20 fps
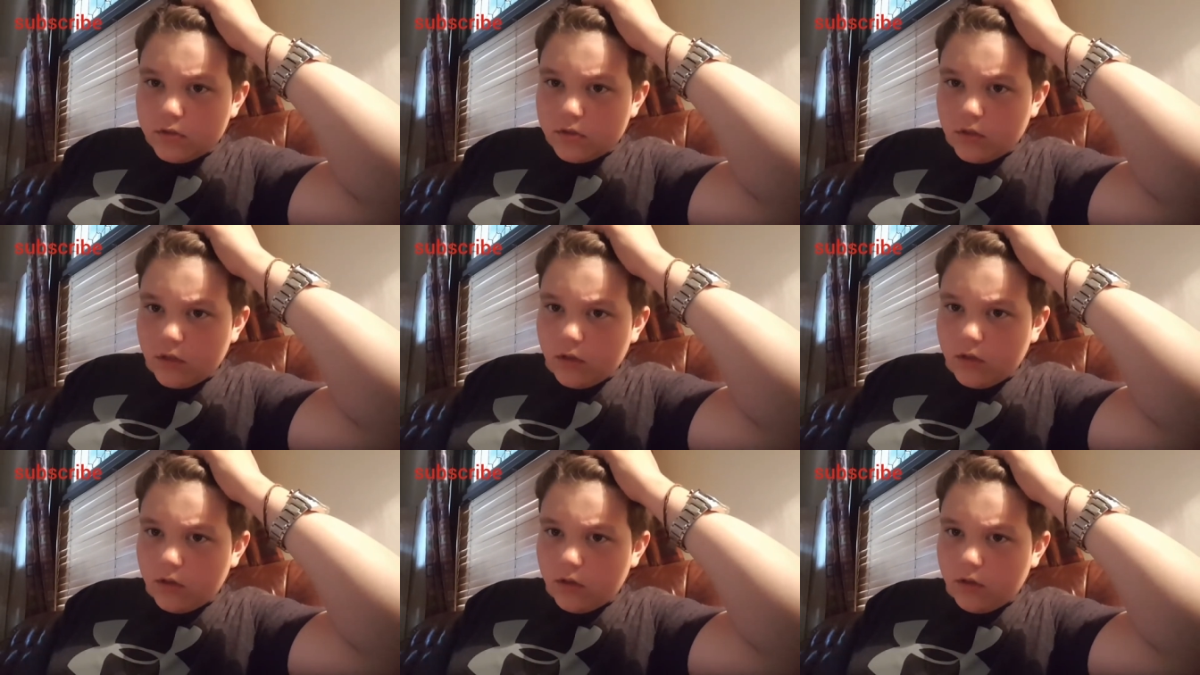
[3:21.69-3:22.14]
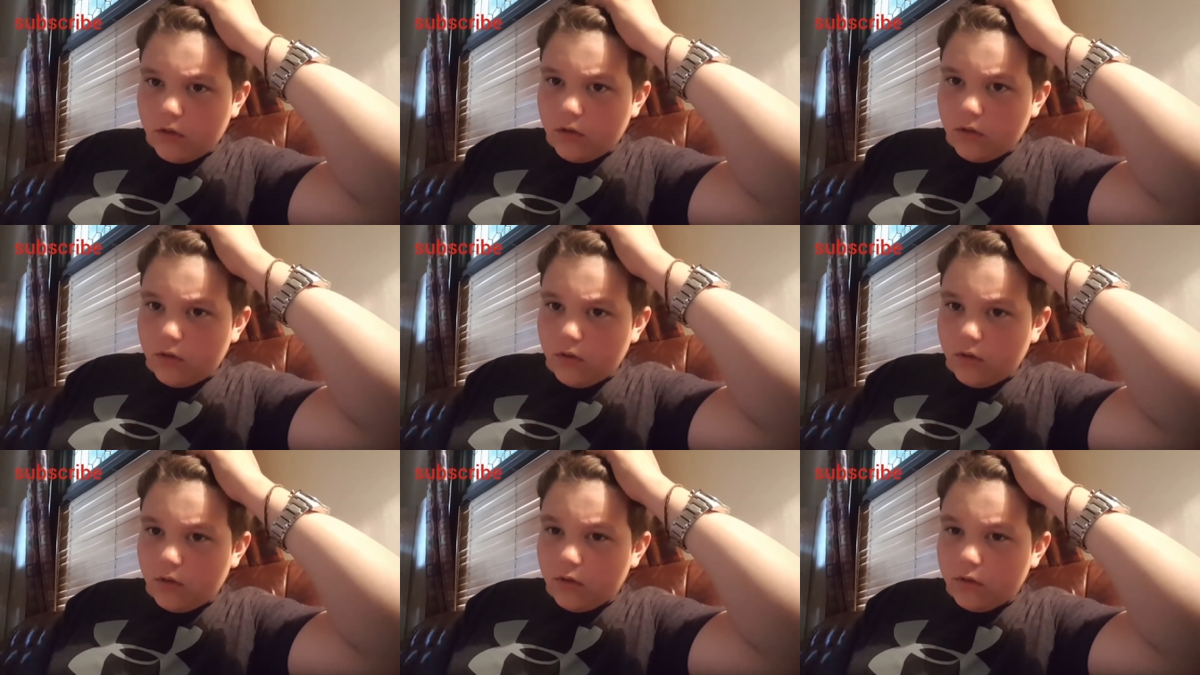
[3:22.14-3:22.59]

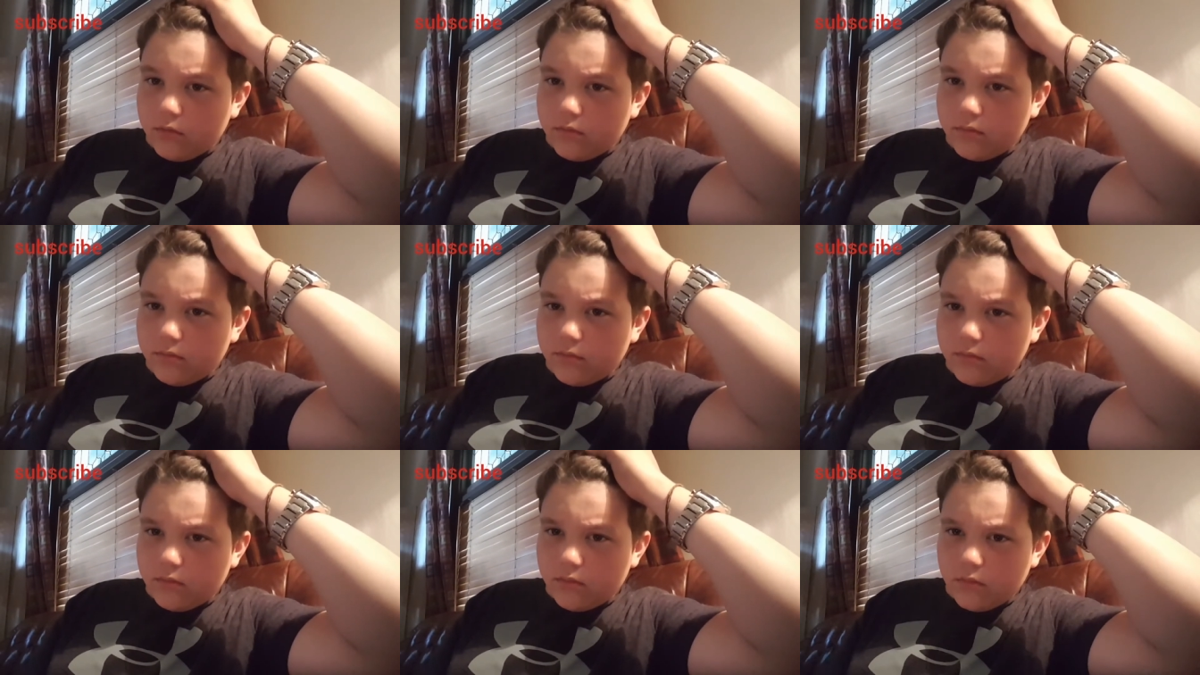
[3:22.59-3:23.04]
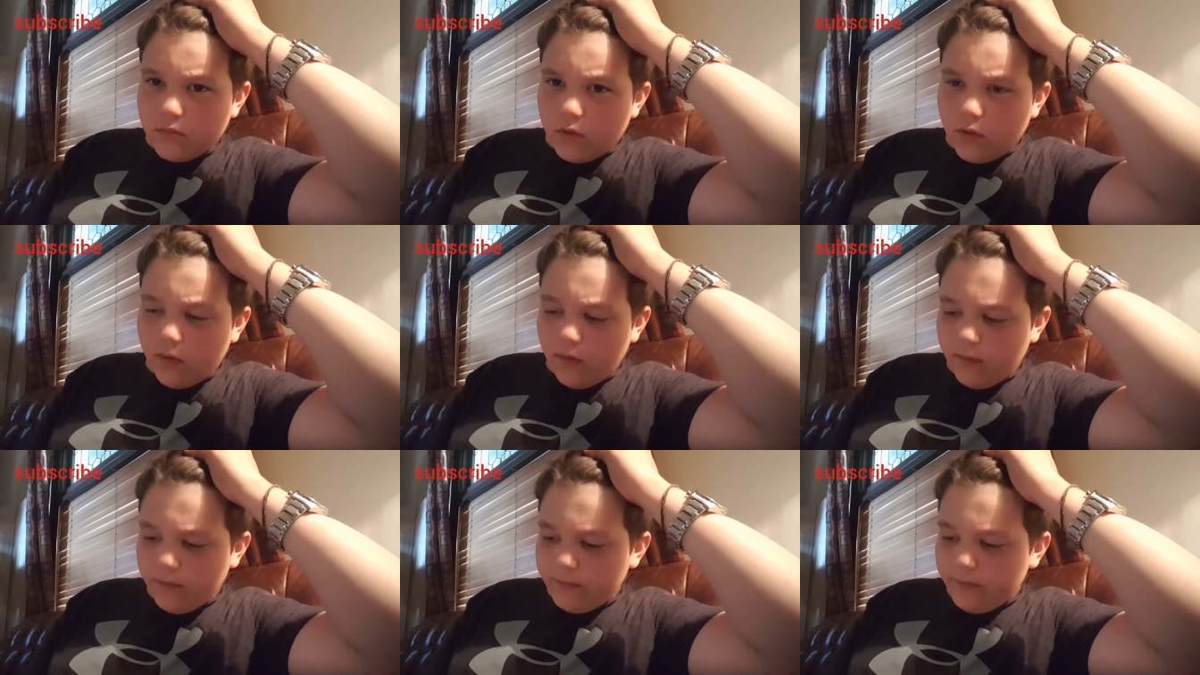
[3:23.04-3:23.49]
So
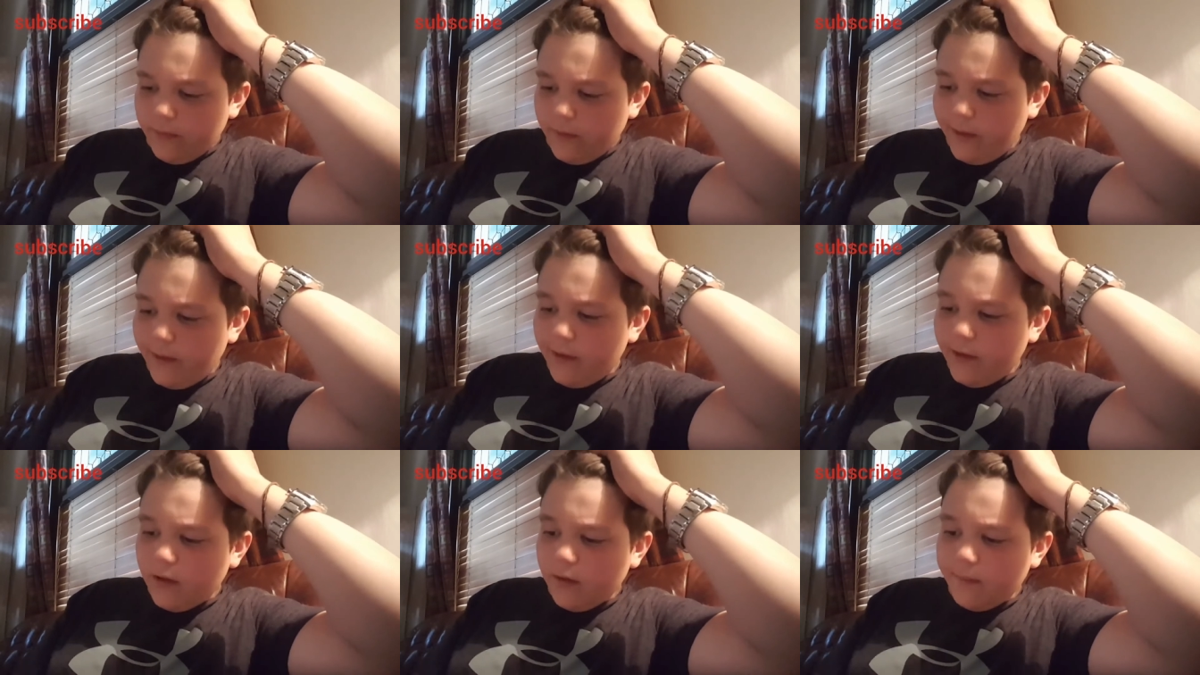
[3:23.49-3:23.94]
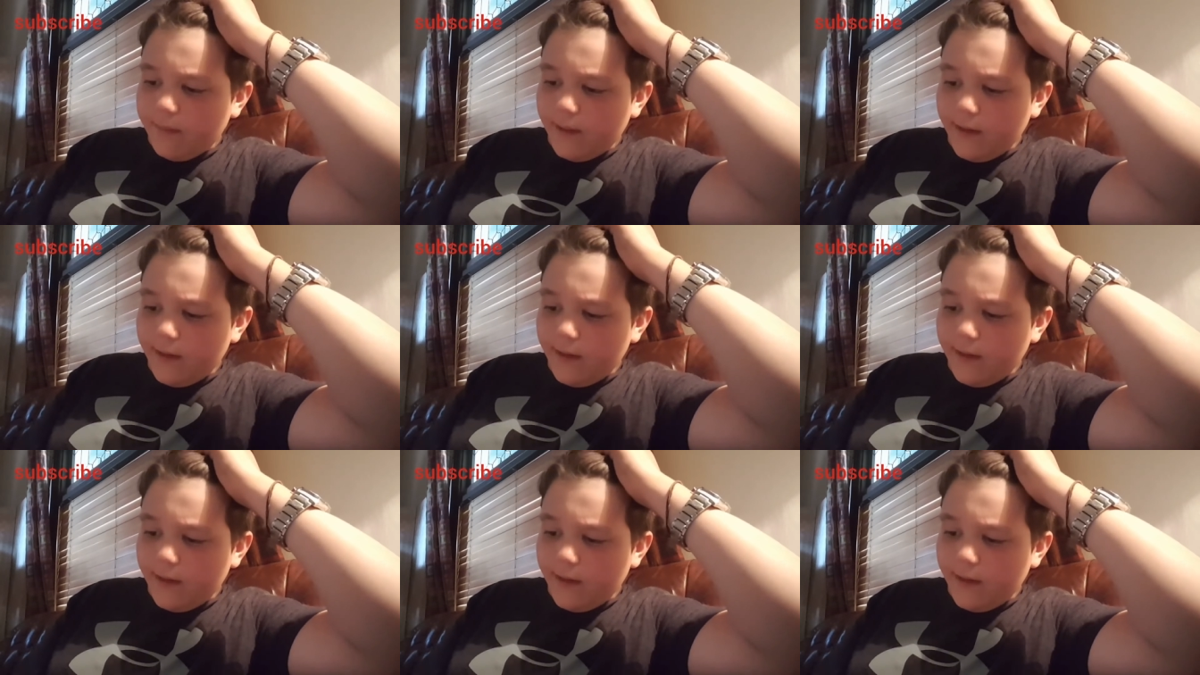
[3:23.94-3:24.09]
hopefully you'll